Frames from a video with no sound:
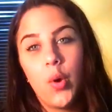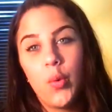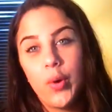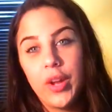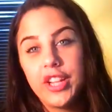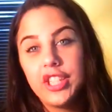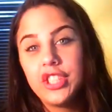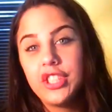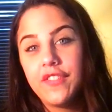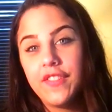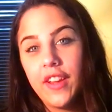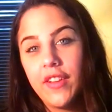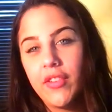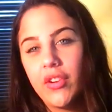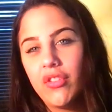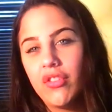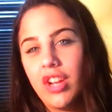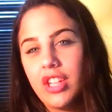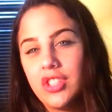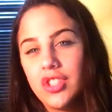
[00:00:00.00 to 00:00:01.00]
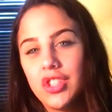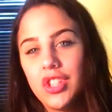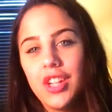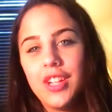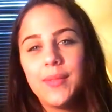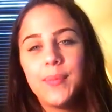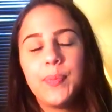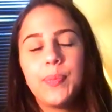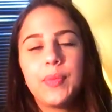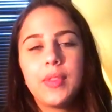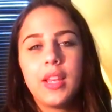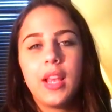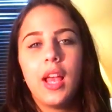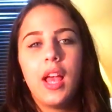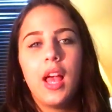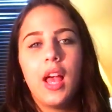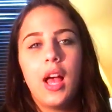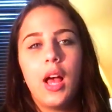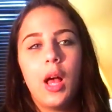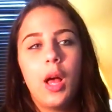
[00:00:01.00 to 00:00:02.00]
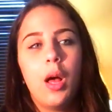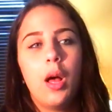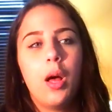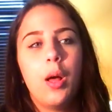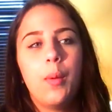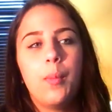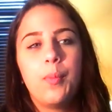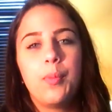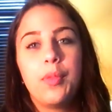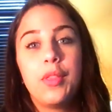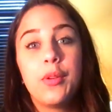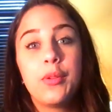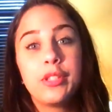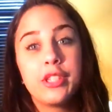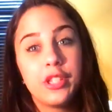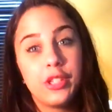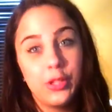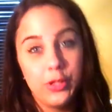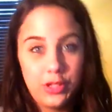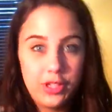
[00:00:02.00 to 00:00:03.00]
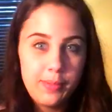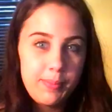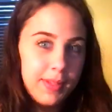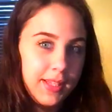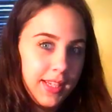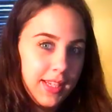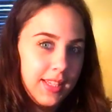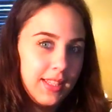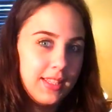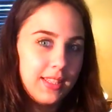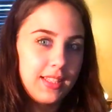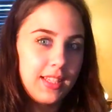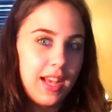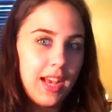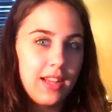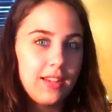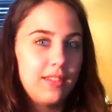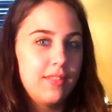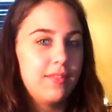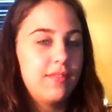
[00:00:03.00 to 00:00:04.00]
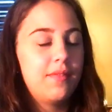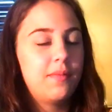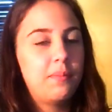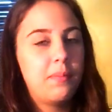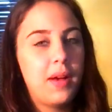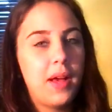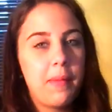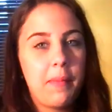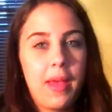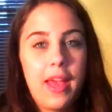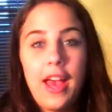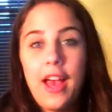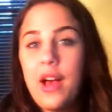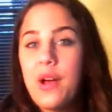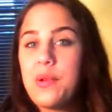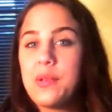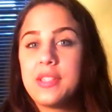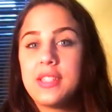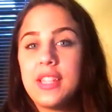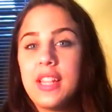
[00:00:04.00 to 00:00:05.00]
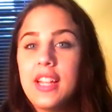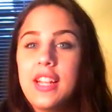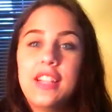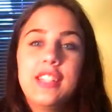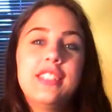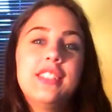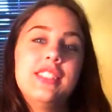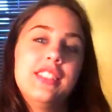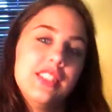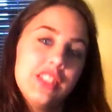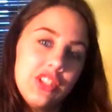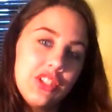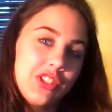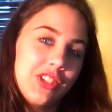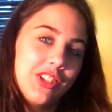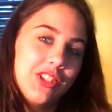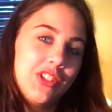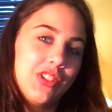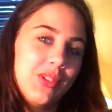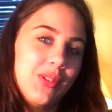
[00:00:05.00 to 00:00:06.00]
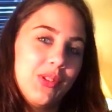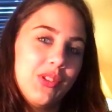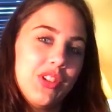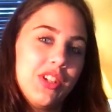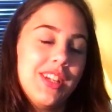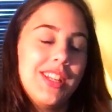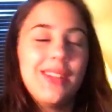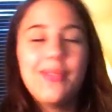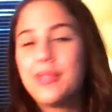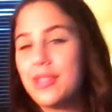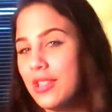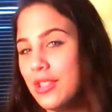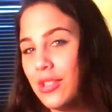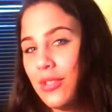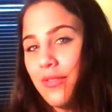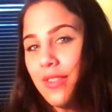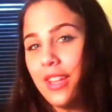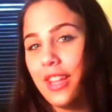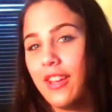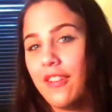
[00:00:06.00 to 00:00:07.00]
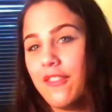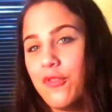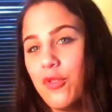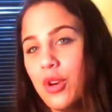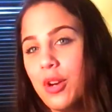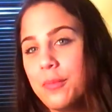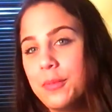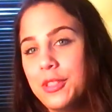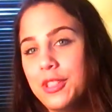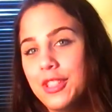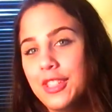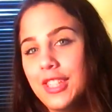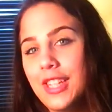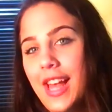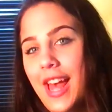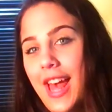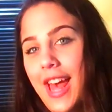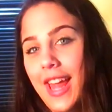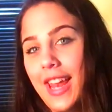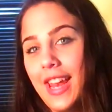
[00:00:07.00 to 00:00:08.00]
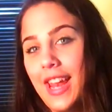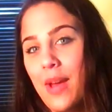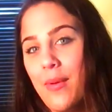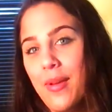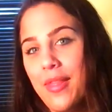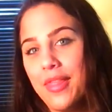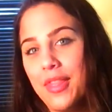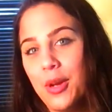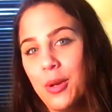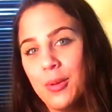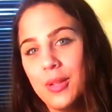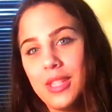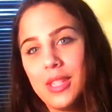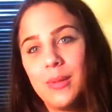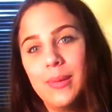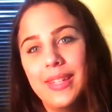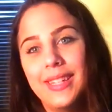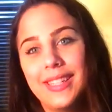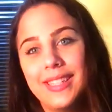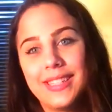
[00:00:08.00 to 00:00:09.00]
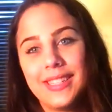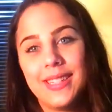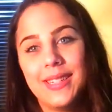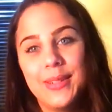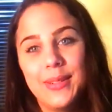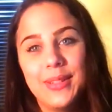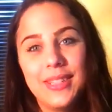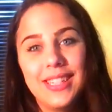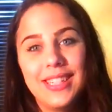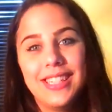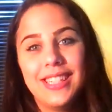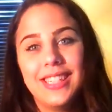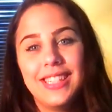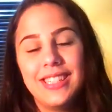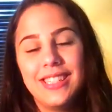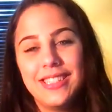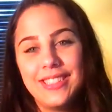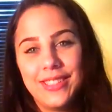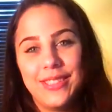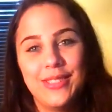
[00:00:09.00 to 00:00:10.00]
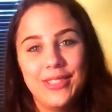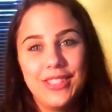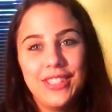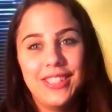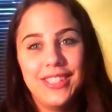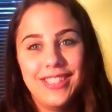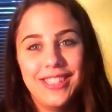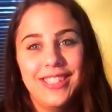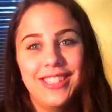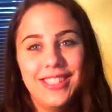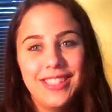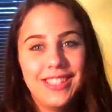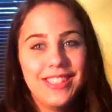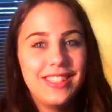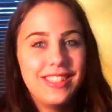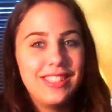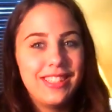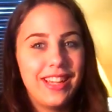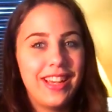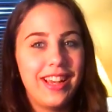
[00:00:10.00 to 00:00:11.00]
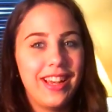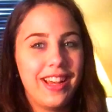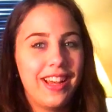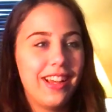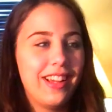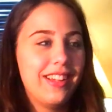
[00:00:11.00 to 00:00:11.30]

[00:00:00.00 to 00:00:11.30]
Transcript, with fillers: What is your favorite restaurant? There was a sushi place kind of by my house that had such good sushi, and it was also really affordable, and I went there once a week, so sushi, yeah.